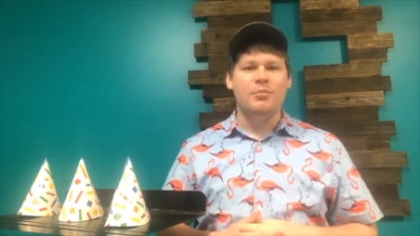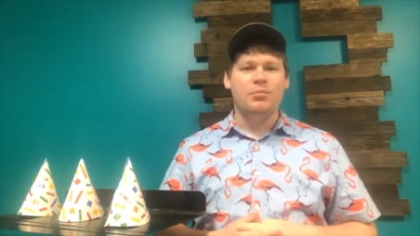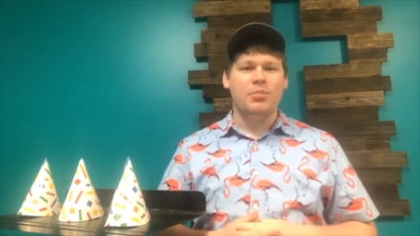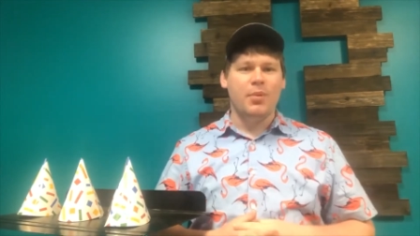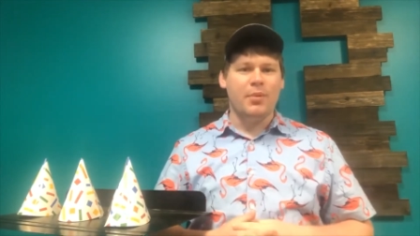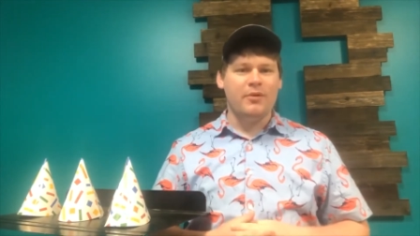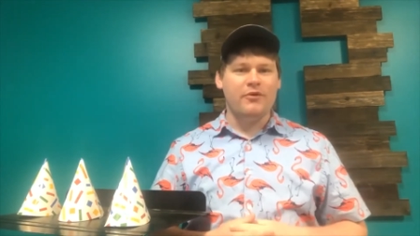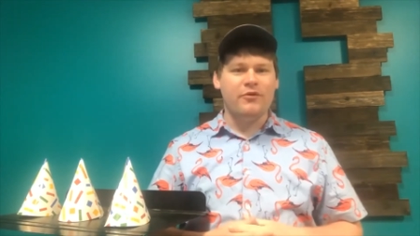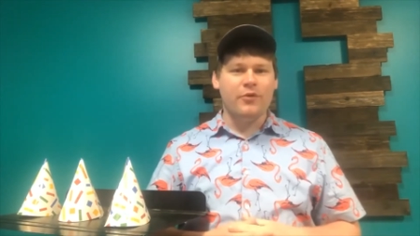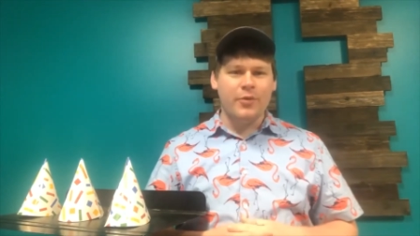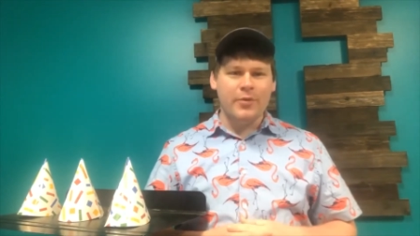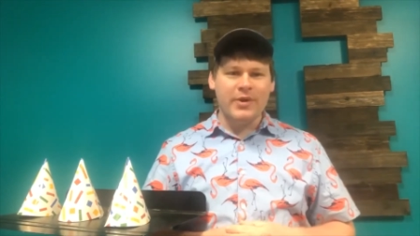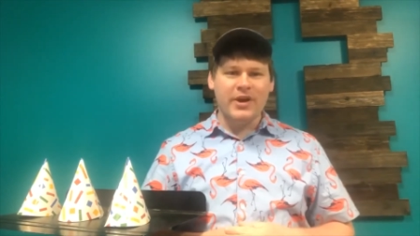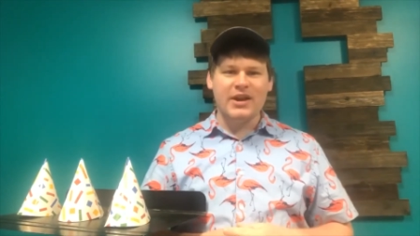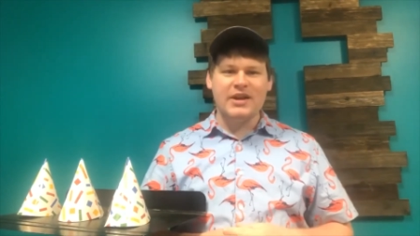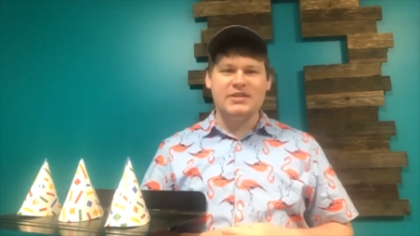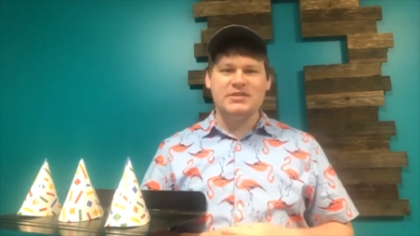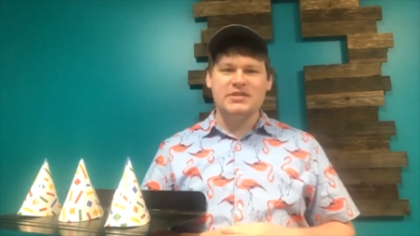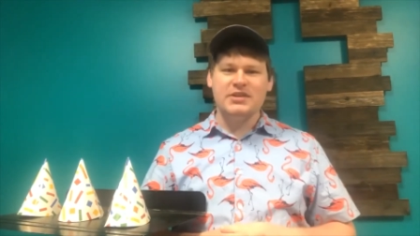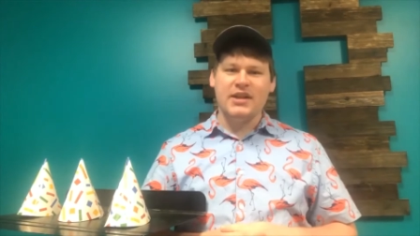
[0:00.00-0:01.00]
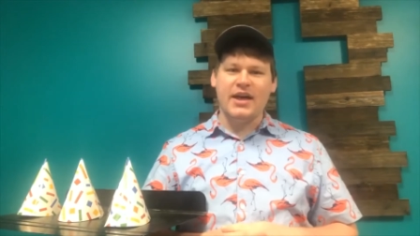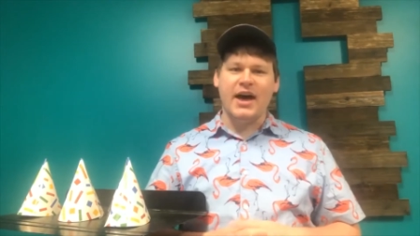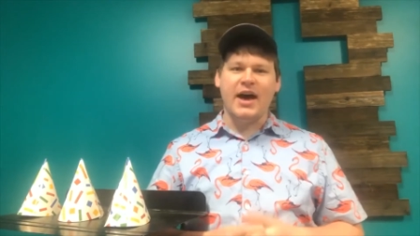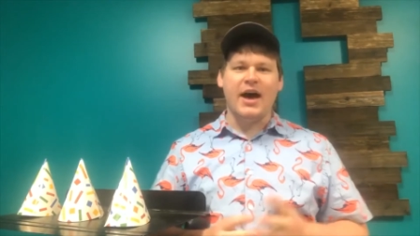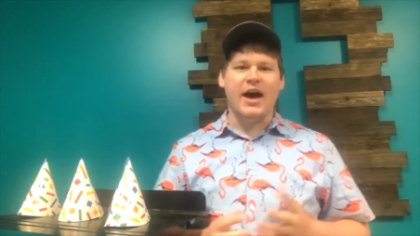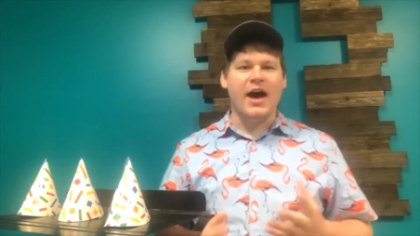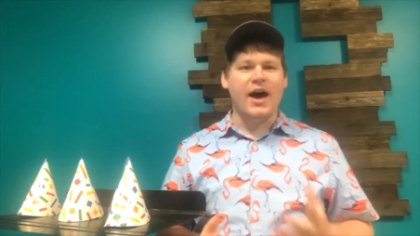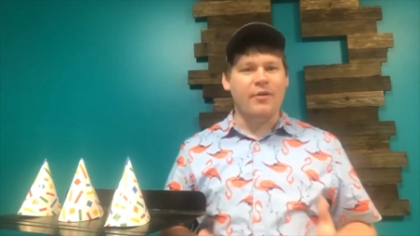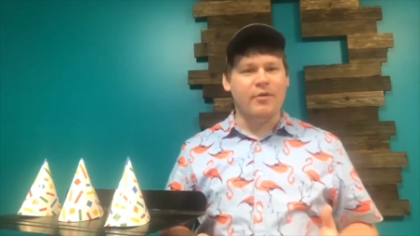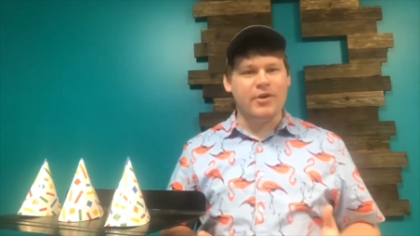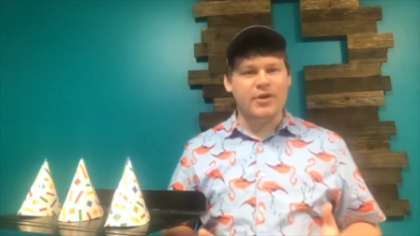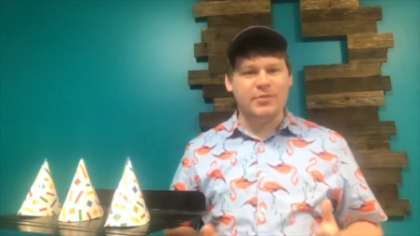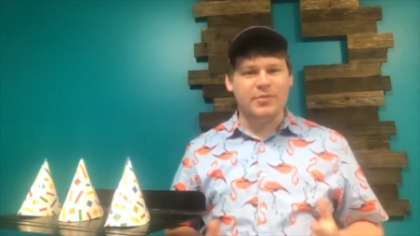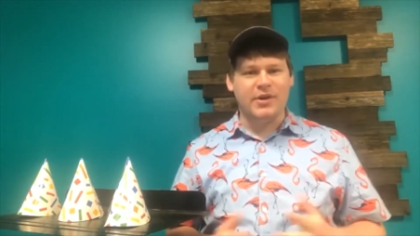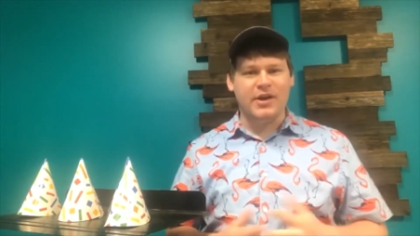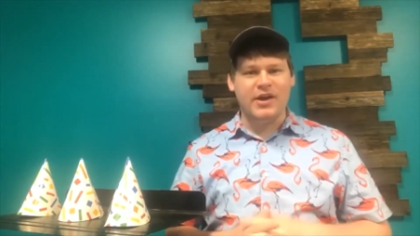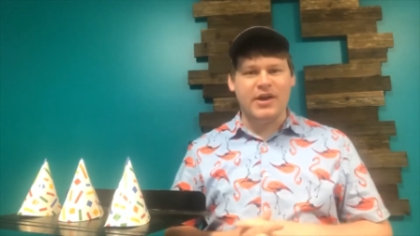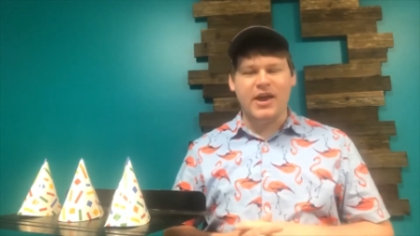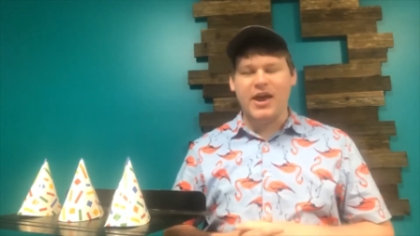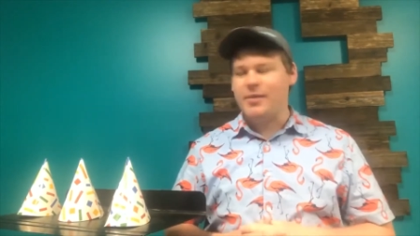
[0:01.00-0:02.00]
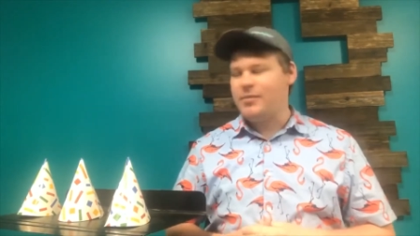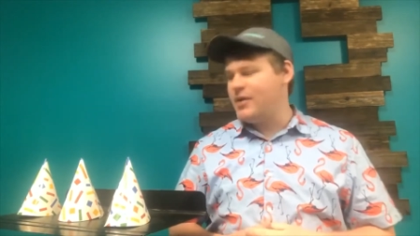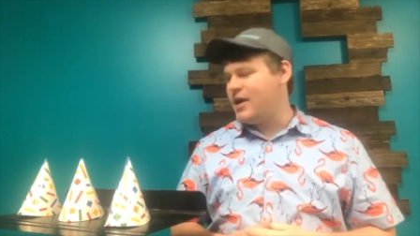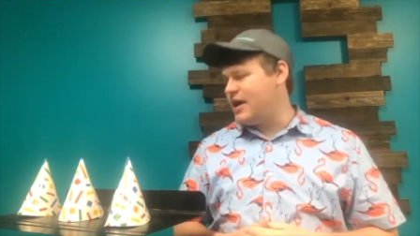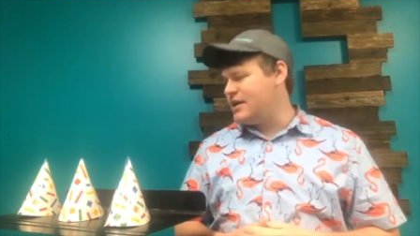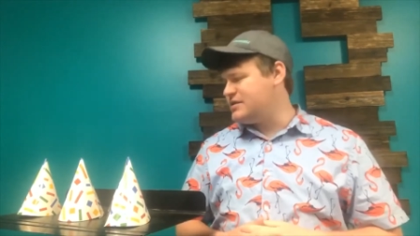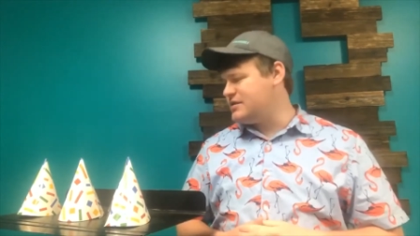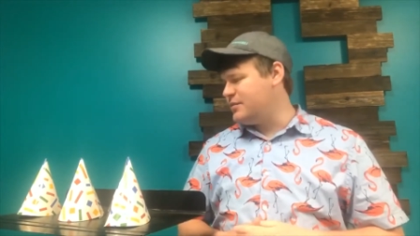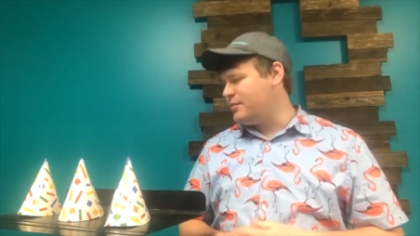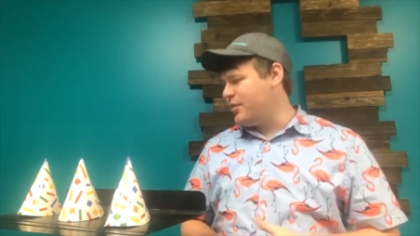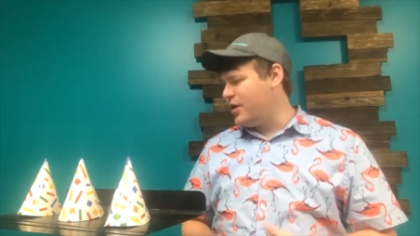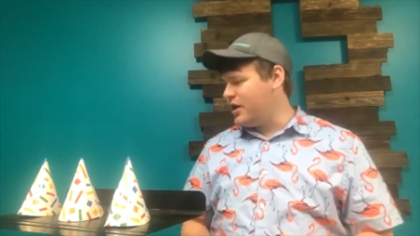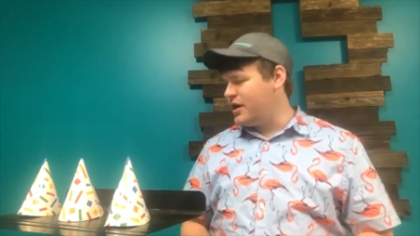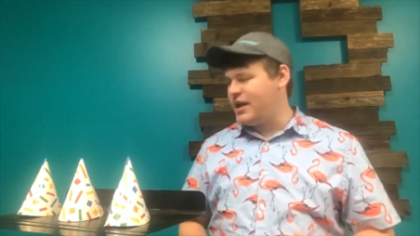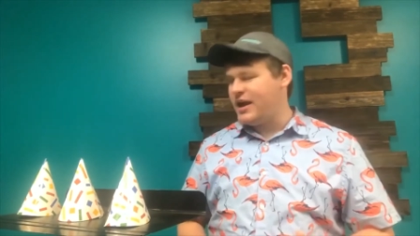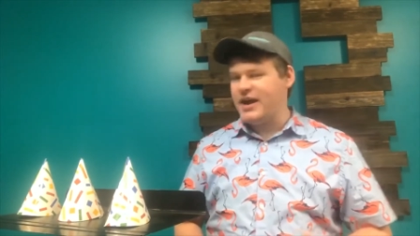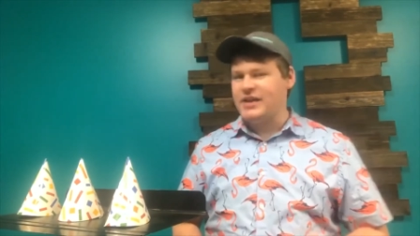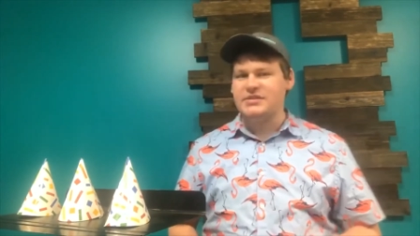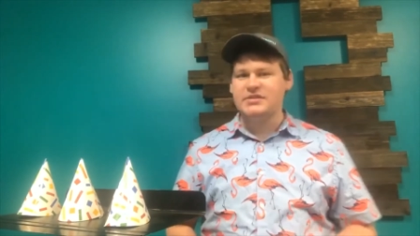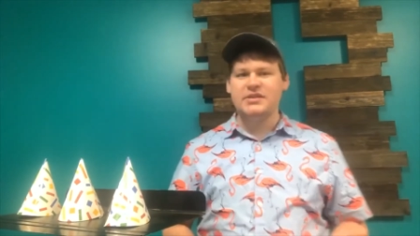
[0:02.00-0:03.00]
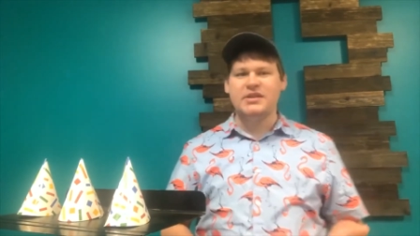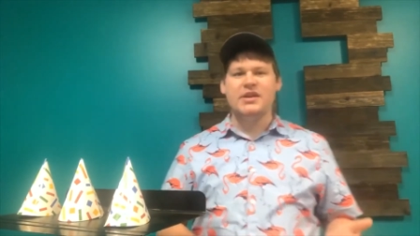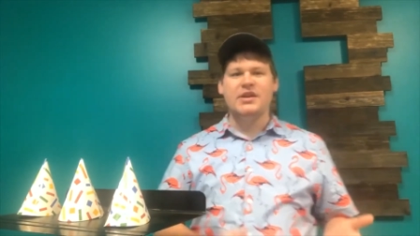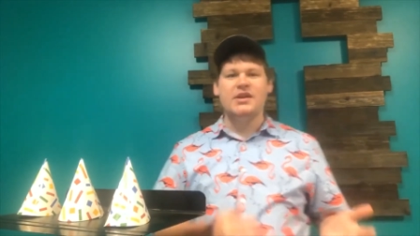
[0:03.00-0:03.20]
But before we get into that, I want to play a game that has some party hats.